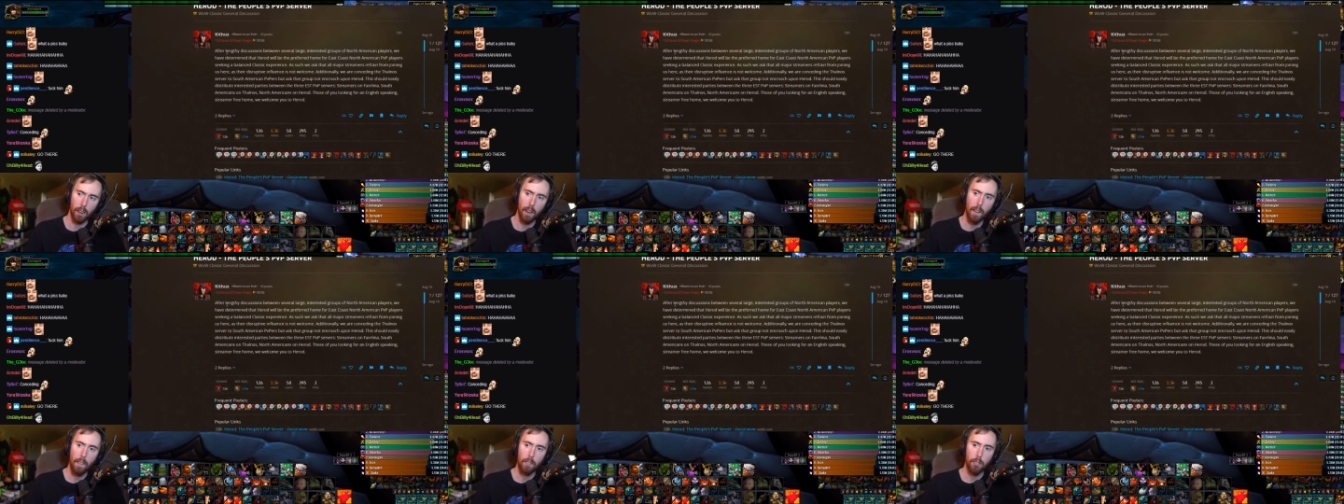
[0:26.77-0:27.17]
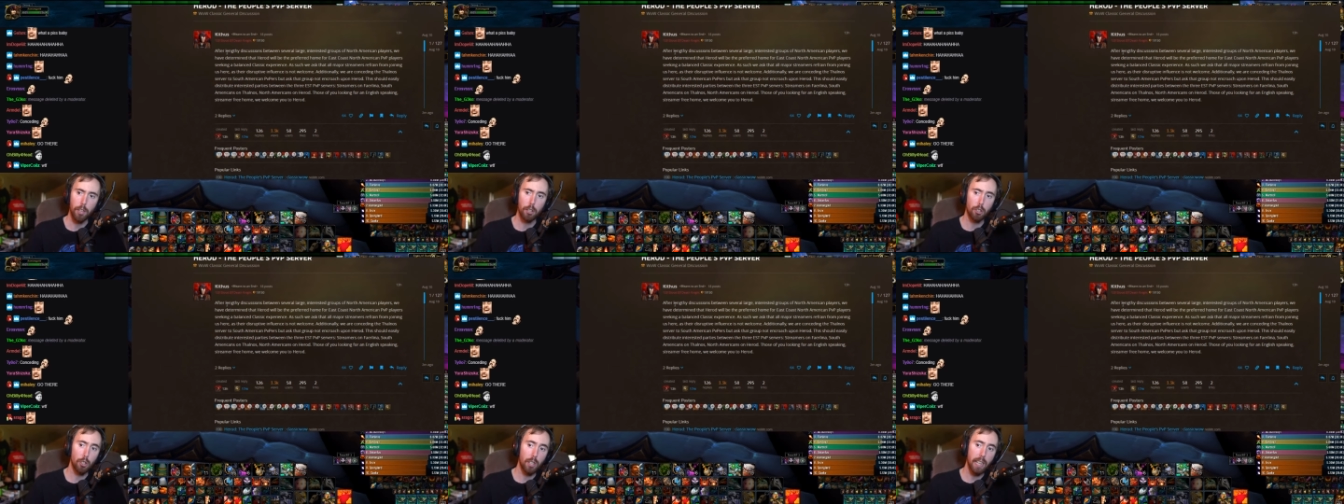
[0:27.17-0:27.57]
This
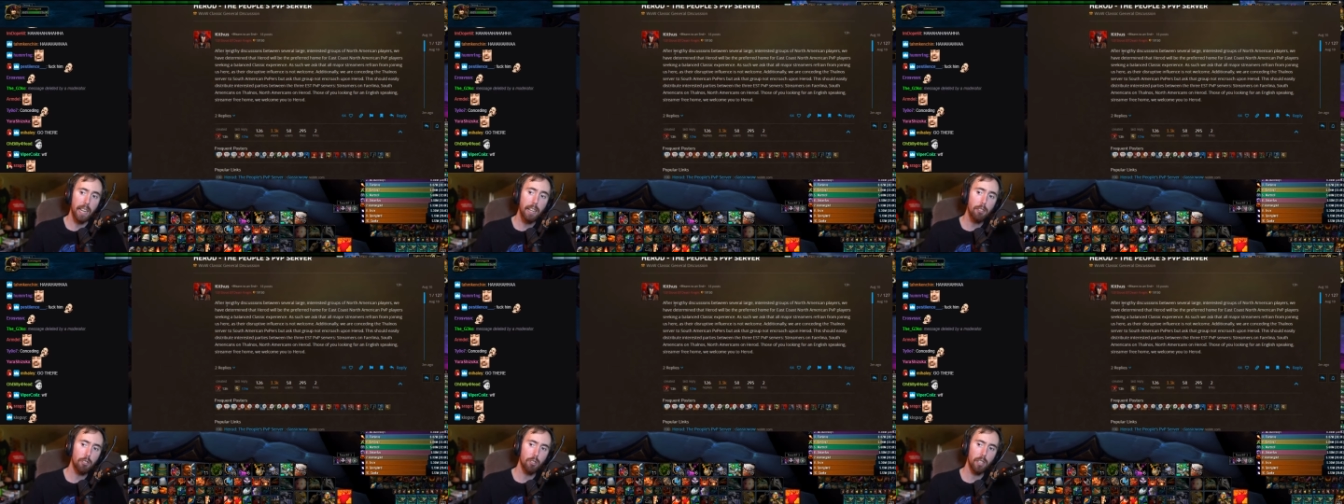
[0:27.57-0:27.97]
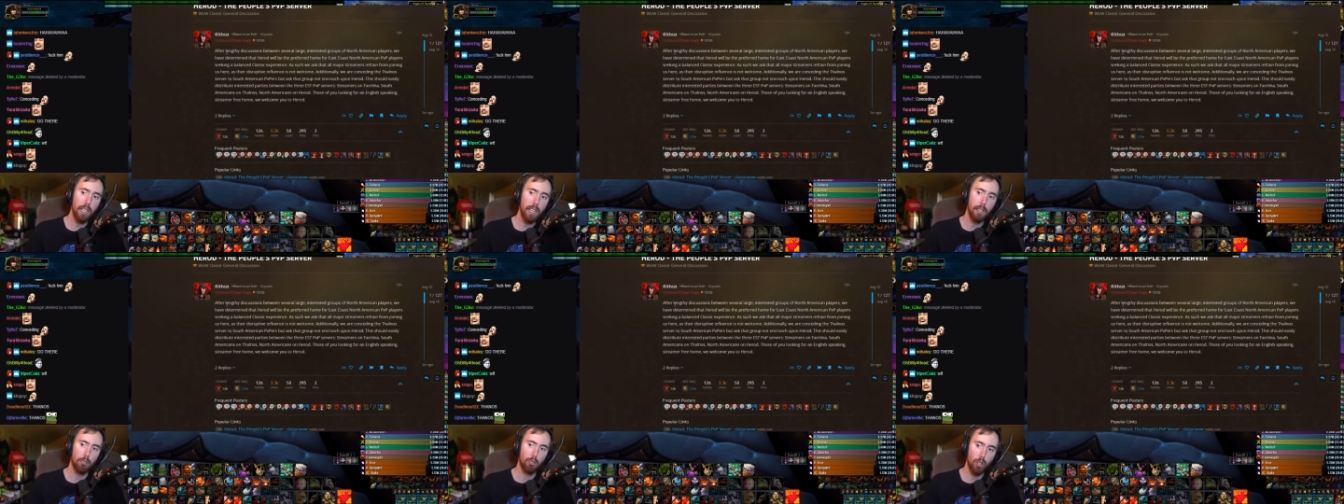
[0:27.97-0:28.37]
should easily
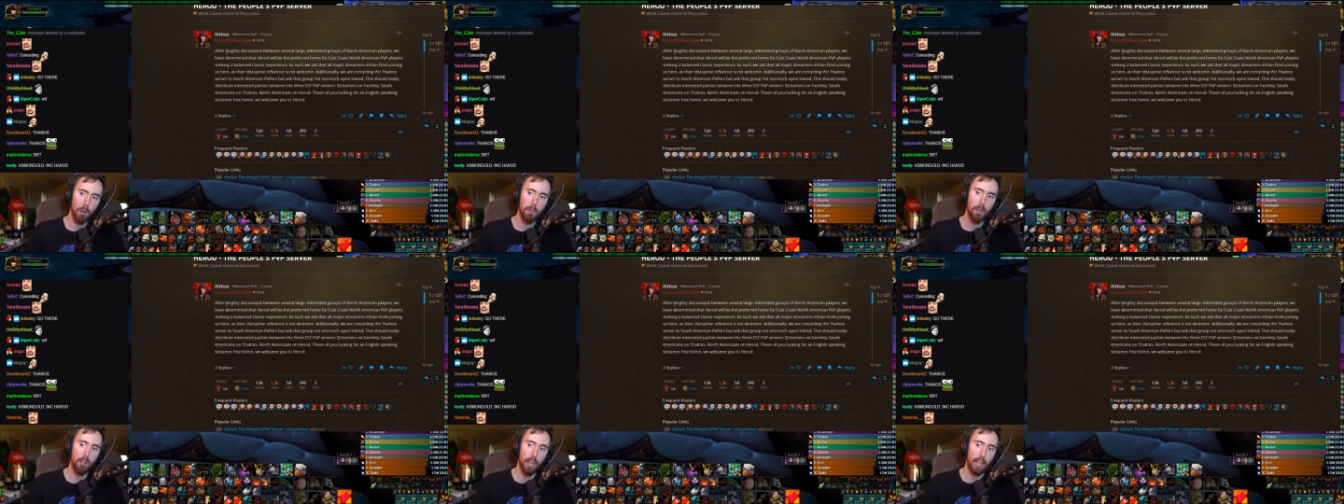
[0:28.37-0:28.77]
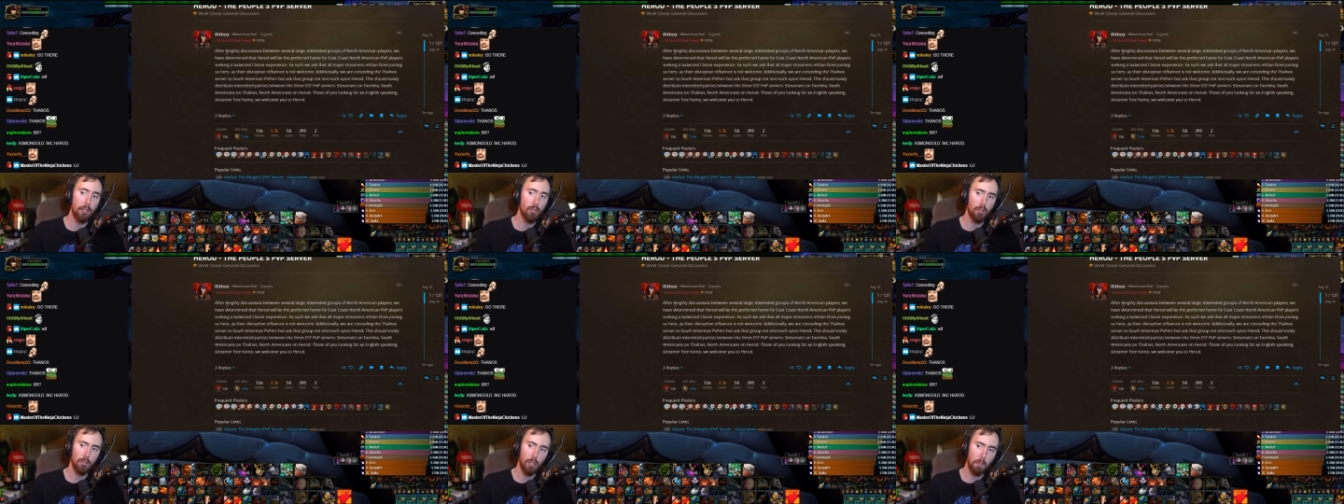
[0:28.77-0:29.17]
distribute
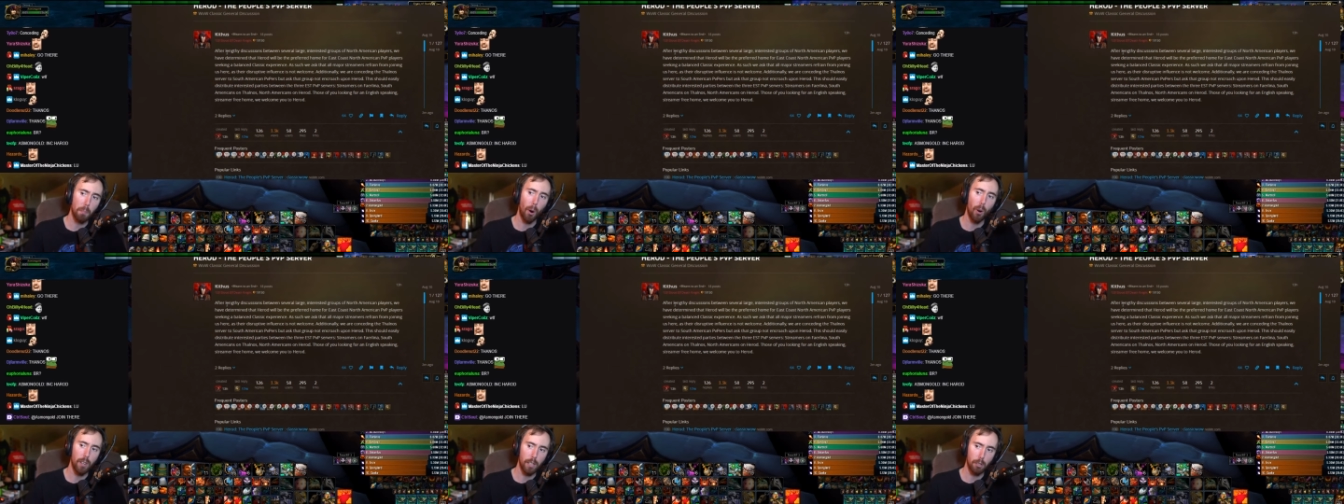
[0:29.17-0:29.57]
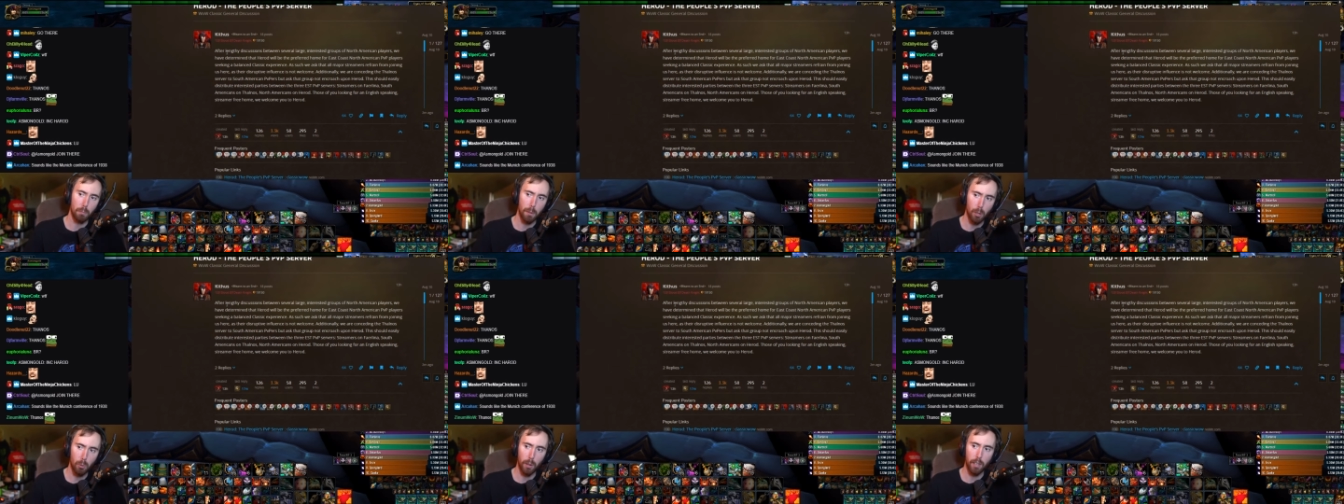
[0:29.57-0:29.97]
interested parties
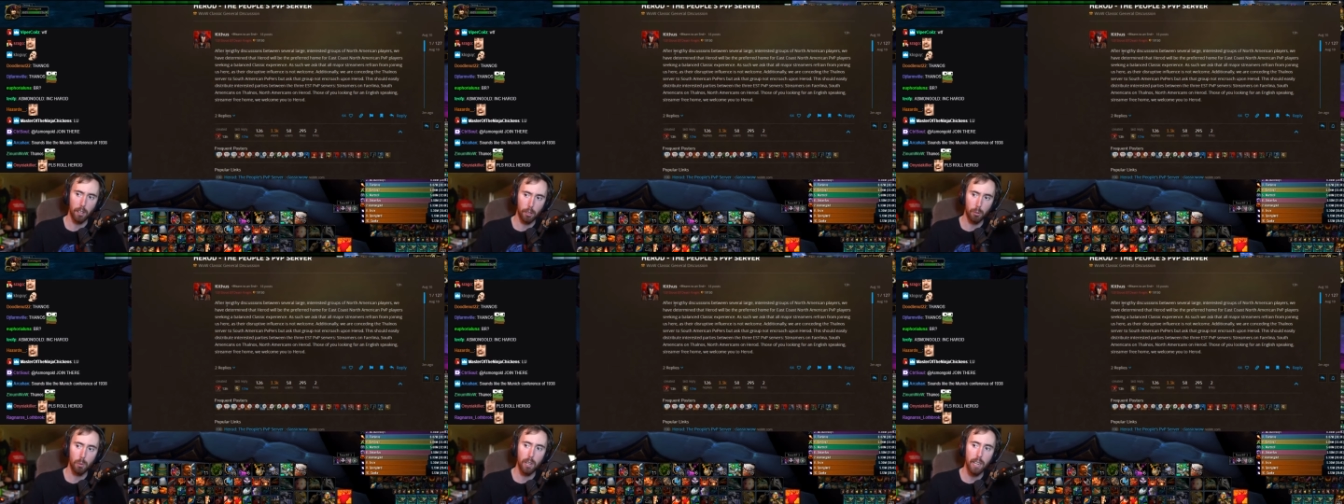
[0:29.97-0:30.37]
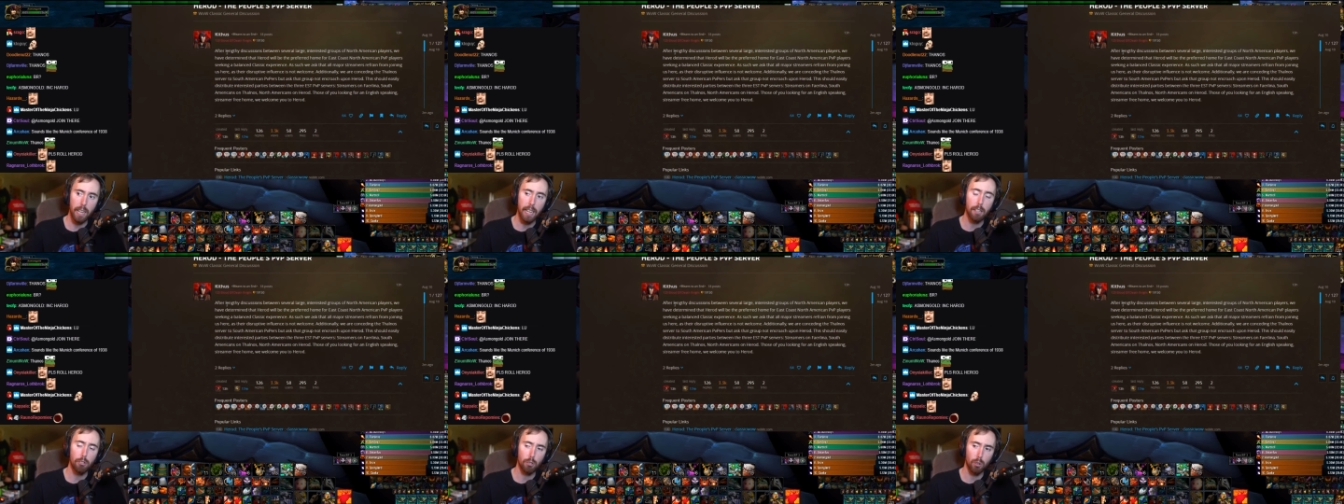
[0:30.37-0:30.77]
between the three
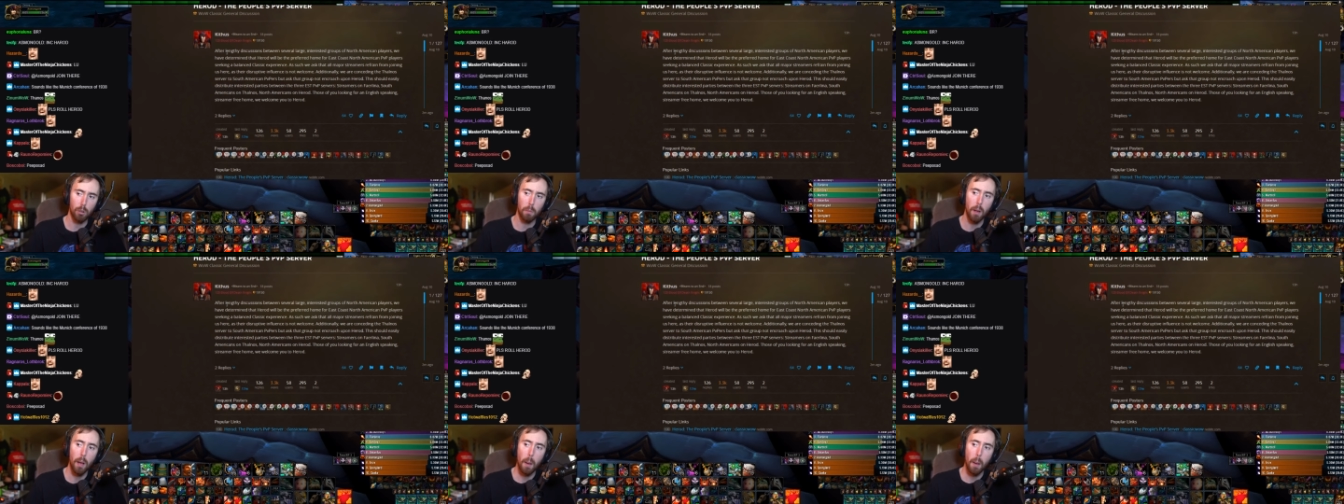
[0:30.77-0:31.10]
Eastern